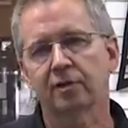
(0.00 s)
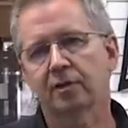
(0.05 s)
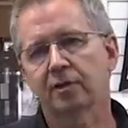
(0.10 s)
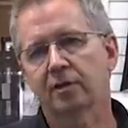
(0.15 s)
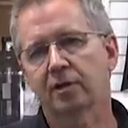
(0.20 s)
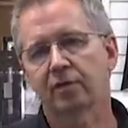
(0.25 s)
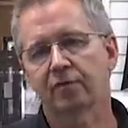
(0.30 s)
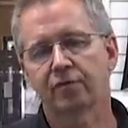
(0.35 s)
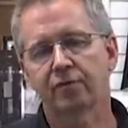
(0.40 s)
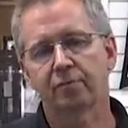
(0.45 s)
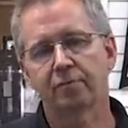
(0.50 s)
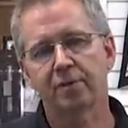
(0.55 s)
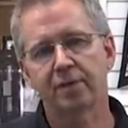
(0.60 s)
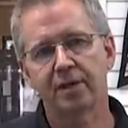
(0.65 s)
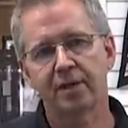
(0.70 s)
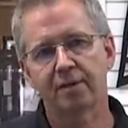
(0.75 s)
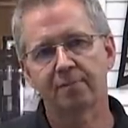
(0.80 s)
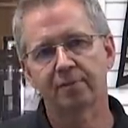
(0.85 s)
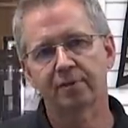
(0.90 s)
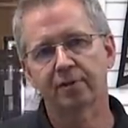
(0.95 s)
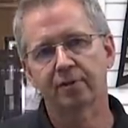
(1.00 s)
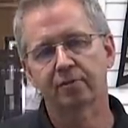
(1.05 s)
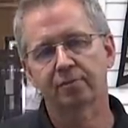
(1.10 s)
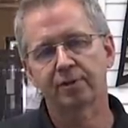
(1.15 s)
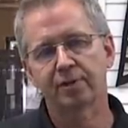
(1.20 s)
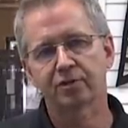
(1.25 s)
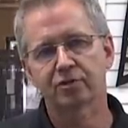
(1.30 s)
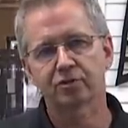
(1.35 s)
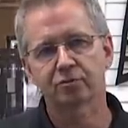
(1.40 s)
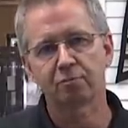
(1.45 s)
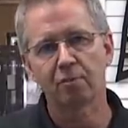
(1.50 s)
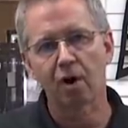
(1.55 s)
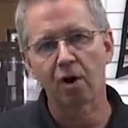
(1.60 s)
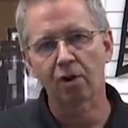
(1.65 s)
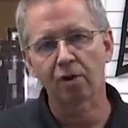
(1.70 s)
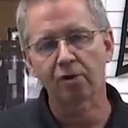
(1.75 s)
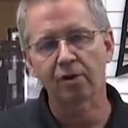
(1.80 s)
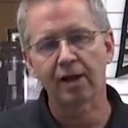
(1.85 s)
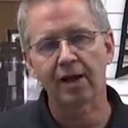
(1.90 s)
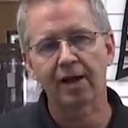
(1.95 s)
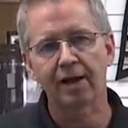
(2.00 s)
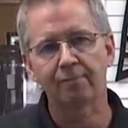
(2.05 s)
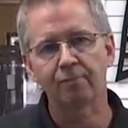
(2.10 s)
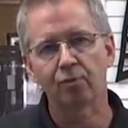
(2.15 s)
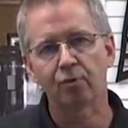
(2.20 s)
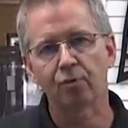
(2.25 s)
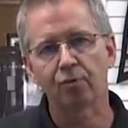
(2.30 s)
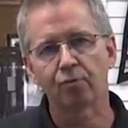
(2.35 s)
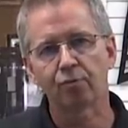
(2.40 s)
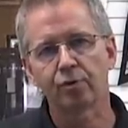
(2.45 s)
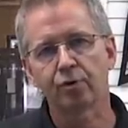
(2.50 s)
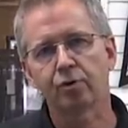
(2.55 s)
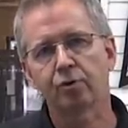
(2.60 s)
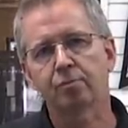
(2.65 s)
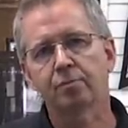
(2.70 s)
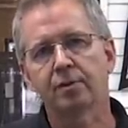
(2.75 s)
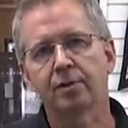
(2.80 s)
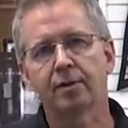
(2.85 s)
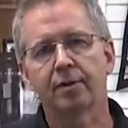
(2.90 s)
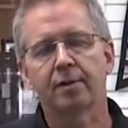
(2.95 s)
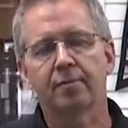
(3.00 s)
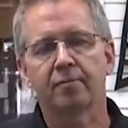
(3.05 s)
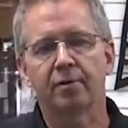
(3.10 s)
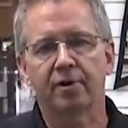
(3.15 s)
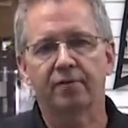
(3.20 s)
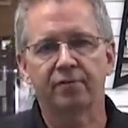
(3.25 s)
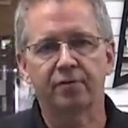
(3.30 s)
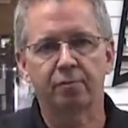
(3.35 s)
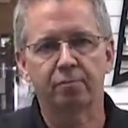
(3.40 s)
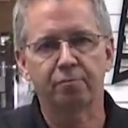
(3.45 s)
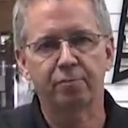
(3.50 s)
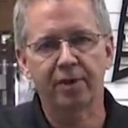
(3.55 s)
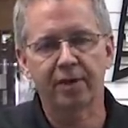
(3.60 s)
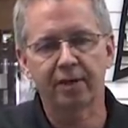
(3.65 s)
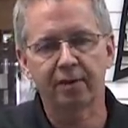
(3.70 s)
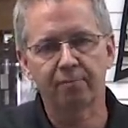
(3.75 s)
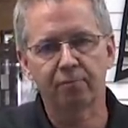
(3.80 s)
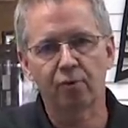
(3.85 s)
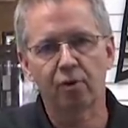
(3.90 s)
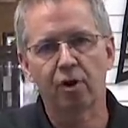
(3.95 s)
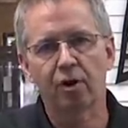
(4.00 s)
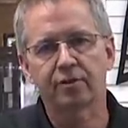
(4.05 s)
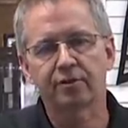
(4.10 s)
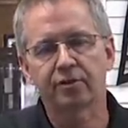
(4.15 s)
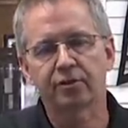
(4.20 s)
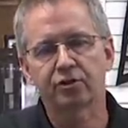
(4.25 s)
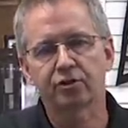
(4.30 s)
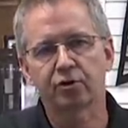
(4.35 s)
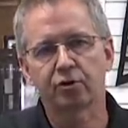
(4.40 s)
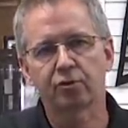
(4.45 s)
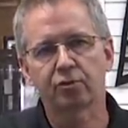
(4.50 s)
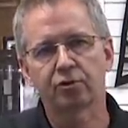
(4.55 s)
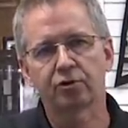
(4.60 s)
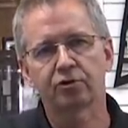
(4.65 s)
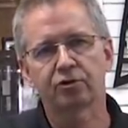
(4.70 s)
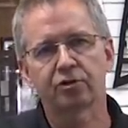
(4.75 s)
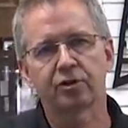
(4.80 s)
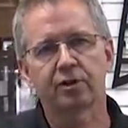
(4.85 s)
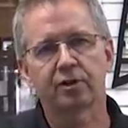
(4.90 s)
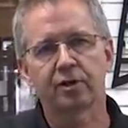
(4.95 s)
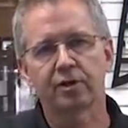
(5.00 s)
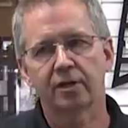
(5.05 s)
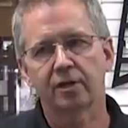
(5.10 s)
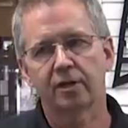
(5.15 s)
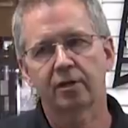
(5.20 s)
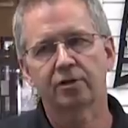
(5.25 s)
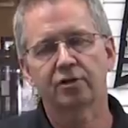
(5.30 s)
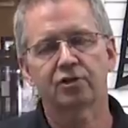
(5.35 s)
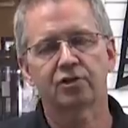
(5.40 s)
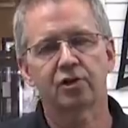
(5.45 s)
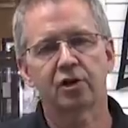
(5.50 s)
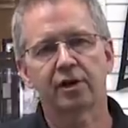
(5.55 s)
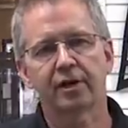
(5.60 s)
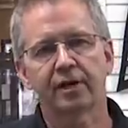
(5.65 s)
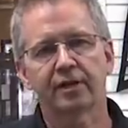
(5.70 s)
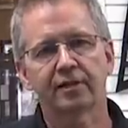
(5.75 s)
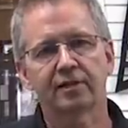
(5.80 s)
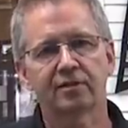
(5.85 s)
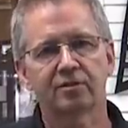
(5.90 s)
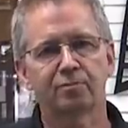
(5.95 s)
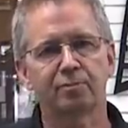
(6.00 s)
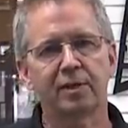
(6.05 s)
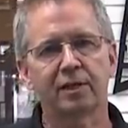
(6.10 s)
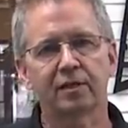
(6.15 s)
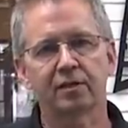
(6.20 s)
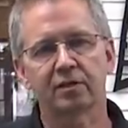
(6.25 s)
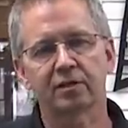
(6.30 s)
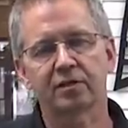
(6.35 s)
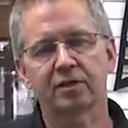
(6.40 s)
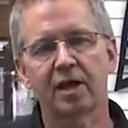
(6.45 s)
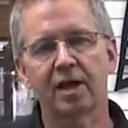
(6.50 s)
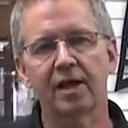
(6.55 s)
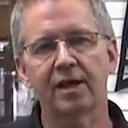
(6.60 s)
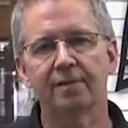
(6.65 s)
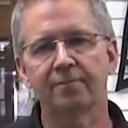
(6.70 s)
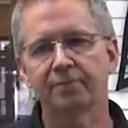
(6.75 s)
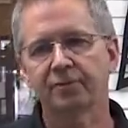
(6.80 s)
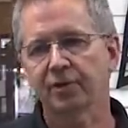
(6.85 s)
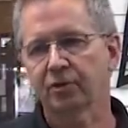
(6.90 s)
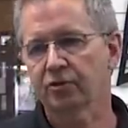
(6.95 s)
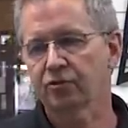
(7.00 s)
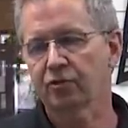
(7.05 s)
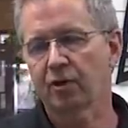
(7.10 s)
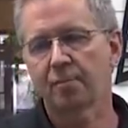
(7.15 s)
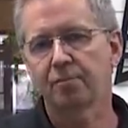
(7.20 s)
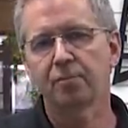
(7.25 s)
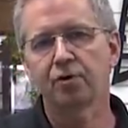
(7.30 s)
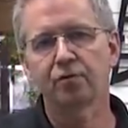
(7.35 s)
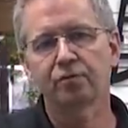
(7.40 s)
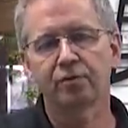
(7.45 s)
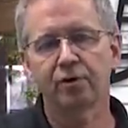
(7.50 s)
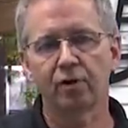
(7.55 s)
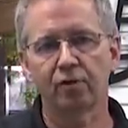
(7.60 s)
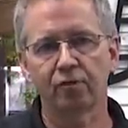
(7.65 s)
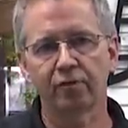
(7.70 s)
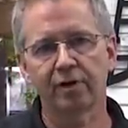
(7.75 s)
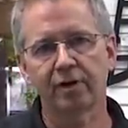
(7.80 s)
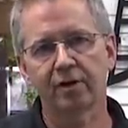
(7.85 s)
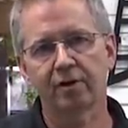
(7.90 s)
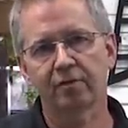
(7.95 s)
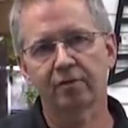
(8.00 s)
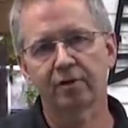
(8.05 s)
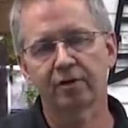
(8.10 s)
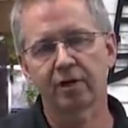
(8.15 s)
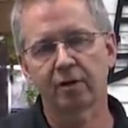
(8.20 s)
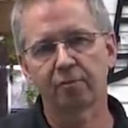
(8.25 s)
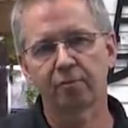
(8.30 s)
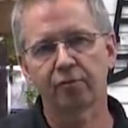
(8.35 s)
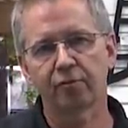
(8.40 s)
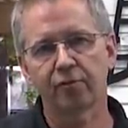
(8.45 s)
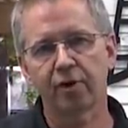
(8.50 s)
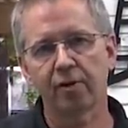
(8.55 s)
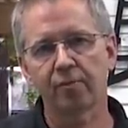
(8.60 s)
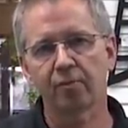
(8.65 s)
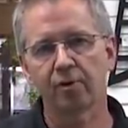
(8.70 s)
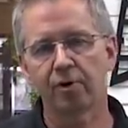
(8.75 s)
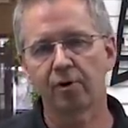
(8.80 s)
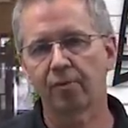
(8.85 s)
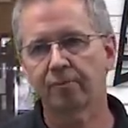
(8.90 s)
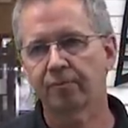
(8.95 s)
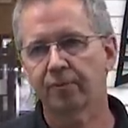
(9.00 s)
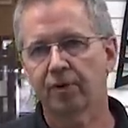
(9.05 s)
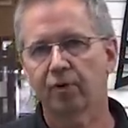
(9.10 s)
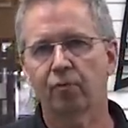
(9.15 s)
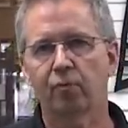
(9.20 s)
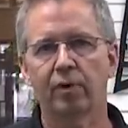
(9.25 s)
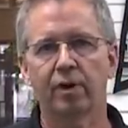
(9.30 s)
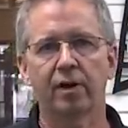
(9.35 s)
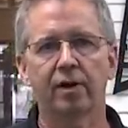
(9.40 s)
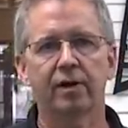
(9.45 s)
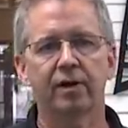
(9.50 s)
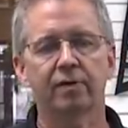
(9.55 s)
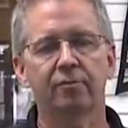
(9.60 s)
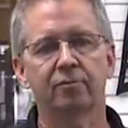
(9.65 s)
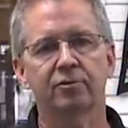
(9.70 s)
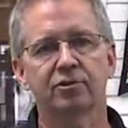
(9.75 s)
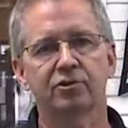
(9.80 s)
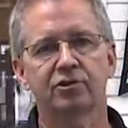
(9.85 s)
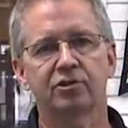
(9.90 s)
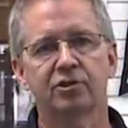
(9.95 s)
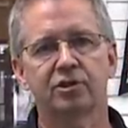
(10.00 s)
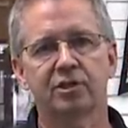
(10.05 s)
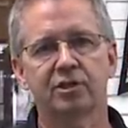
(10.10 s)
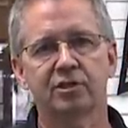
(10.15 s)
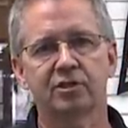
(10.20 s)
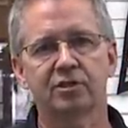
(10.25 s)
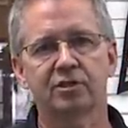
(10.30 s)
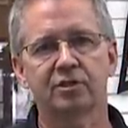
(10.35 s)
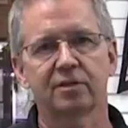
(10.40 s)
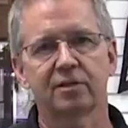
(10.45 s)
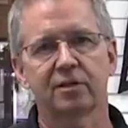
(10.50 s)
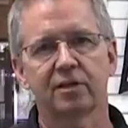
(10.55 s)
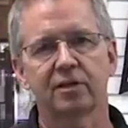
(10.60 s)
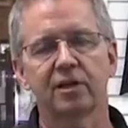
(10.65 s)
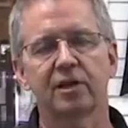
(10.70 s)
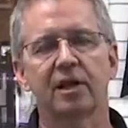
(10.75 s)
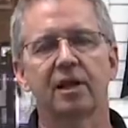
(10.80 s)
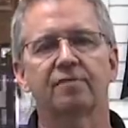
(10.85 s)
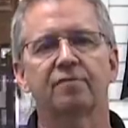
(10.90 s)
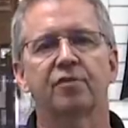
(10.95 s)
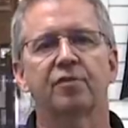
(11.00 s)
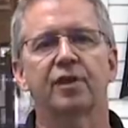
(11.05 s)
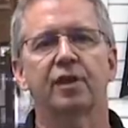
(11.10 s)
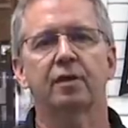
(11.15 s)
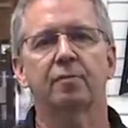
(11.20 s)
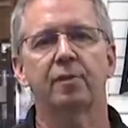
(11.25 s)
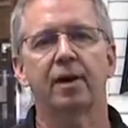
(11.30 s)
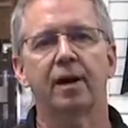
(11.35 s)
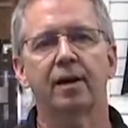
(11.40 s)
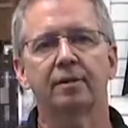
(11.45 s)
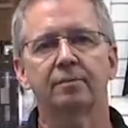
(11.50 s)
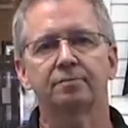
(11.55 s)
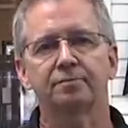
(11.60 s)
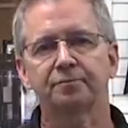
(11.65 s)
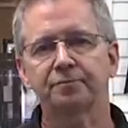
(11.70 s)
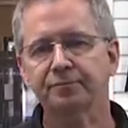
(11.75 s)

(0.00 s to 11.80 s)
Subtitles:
You know, for me, I'm a little bit smaller, I had more room, but if you're big and broad in the shoulders, you know, you start getting this to be a little tight. So I moved it over here on the double frame rail, where it was just, you didn't have to think about it.